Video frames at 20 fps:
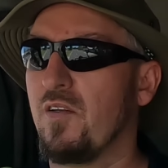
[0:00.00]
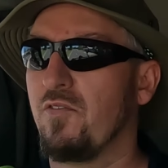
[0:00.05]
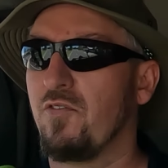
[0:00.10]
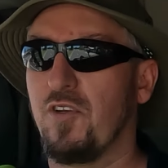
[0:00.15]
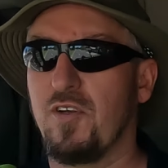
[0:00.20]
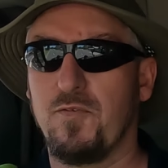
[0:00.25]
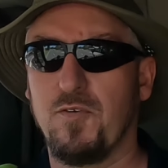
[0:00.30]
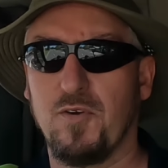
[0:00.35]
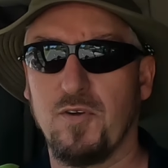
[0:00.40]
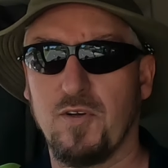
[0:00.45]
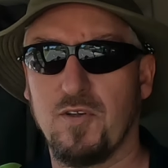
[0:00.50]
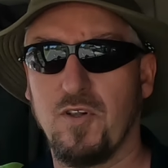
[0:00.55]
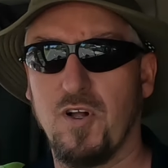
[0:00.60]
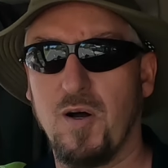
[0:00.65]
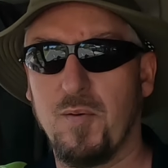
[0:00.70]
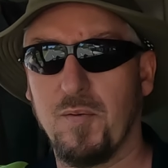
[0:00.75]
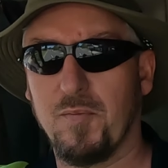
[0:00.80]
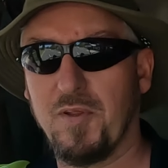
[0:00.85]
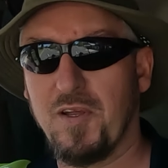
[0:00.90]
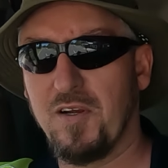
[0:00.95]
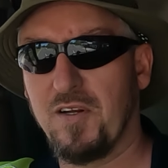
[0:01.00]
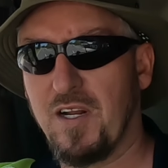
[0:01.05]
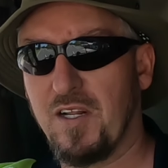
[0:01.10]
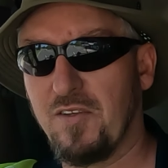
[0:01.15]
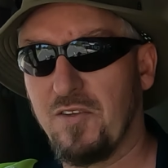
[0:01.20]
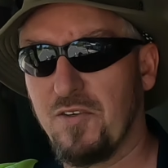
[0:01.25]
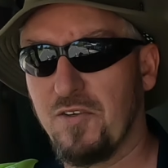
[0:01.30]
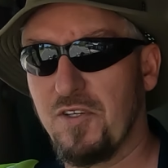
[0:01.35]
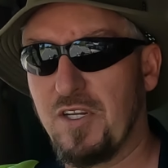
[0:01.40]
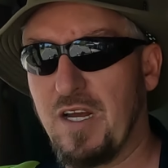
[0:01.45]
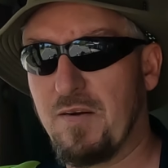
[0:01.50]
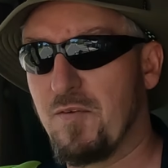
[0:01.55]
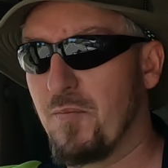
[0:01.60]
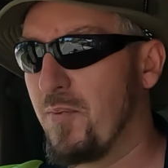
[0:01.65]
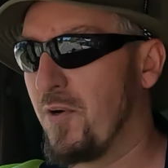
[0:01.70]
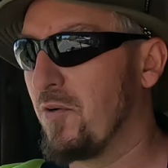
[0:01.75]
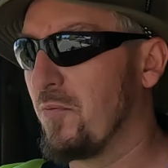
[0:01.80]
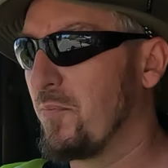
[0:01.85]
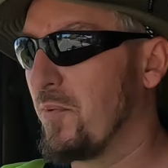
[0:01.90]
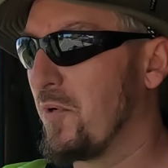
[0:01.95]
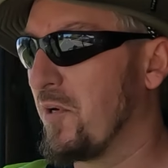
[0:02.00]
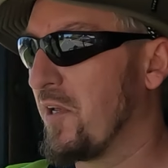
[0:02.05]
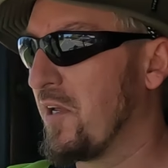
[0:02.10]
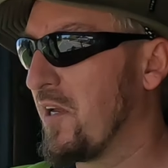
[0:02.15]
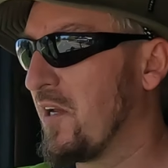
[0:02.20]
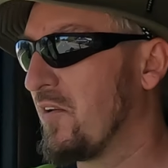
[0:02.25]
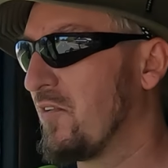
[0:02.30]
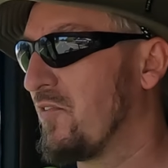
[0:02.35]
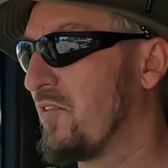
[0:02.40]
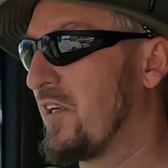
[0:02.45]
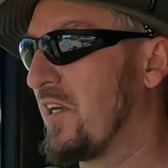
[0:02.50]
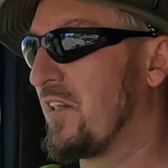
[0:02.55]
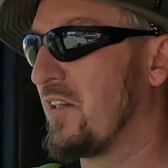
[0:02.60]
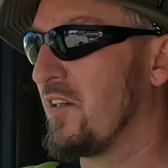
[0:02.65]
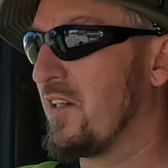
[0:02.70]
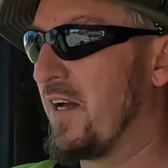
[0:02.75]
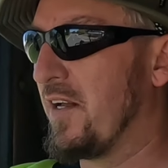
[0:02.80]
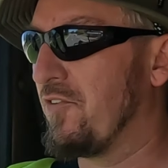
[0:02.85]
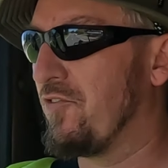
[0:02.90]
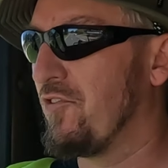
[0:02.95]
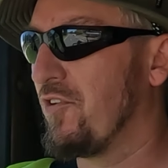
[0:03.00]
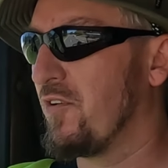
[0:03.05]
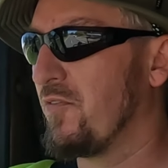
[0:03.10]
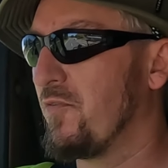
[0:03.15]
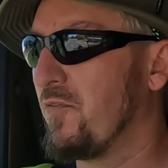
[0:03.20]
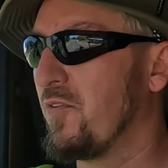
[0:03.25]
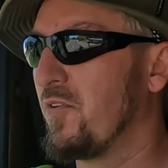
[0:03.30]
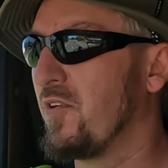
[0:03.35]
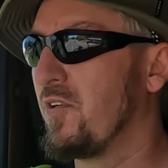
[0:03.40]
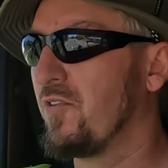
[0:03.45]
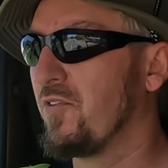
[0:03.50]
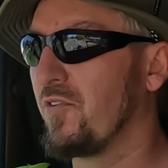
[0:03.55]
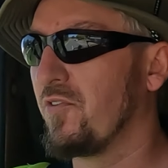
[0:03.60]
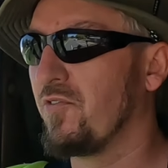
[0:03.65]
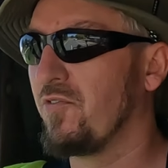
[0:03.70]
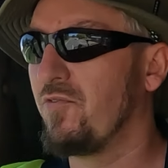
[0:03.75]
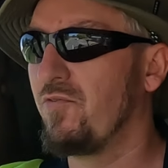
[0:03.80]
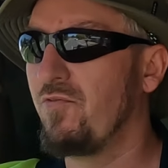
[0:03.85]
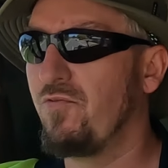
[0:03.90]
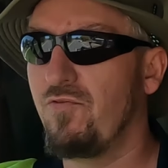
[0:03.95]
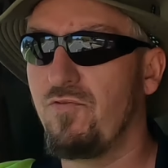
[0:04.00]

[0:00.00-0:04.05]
see if I can climb up there and undo the other bolt by hand to get the latch off, because it's